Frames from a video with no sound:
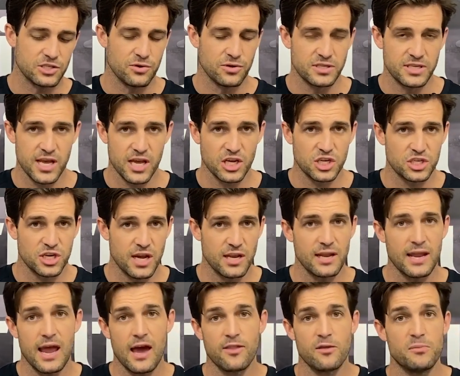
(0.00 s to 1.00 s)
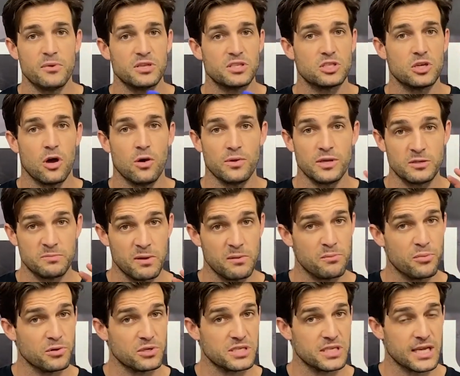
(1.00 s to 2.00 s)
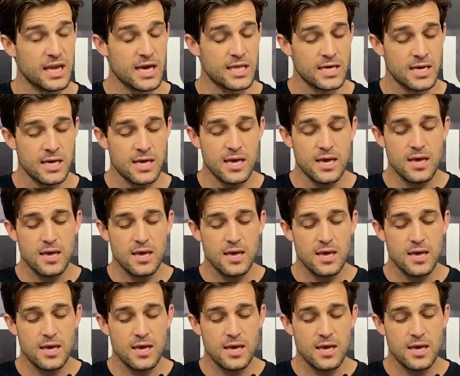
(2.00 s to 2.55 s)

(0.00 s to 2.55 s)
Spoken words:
through a tech sheet and how the midsole has been put together.